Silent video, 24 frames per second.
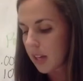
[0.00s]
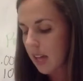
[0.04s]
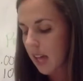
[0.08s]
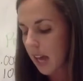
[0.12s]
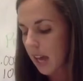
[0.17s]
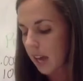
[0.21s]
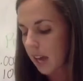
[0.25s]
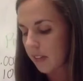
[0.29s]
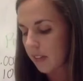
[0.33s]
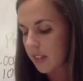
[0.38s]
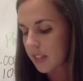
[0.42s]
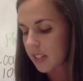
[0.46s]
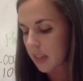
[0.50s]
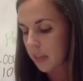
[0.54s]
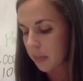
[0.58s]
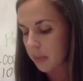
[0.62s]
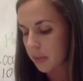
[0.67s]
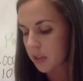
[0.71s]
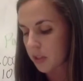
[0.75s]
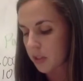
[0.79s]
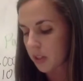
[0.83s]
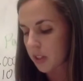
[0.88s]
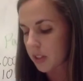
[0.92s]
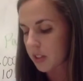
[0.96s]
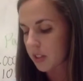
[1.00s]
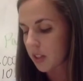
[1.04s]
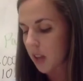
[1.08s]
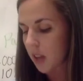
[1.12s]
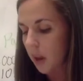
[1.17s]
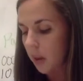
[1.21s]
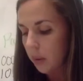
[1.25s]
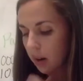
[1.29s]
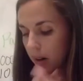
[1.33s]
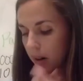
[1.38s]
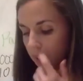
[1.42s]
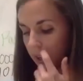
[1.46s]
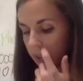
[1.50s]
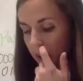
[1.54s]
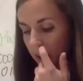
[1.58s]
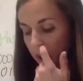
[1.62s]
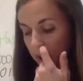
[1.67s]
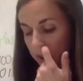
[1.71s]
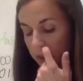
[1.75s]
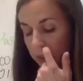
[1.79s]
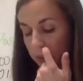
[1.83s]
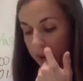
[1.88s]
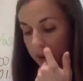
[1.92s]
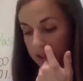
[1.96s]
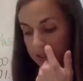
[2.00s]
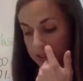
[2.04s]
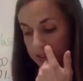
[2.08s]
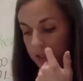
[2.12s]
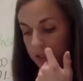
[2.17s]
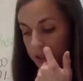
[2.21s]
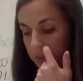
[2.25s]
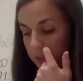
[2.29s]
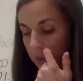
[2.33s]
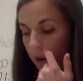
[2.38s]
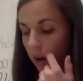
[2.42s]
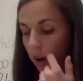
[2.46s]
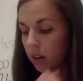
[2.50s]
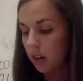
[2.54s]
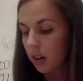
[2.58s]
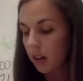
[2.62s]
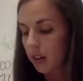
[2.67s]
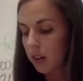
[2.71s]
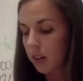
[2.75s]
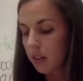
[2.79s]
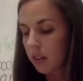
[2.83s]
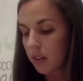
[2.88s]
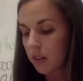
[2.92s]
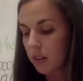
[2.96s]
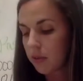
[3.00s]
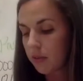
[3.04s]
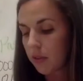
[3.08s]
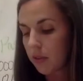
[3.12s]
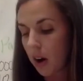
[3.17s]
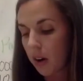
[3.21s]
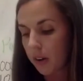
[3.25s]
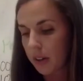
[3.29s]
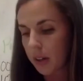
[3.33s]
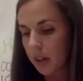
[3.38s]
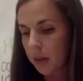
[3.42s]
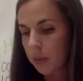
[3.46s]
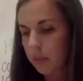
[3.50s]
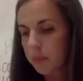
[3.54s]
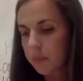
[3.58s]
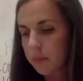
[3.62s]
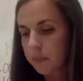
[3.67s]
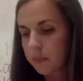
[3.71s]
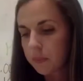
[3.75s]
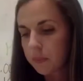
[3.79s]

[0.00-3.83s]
And if the temperature is lower, it occupies a smaller volume.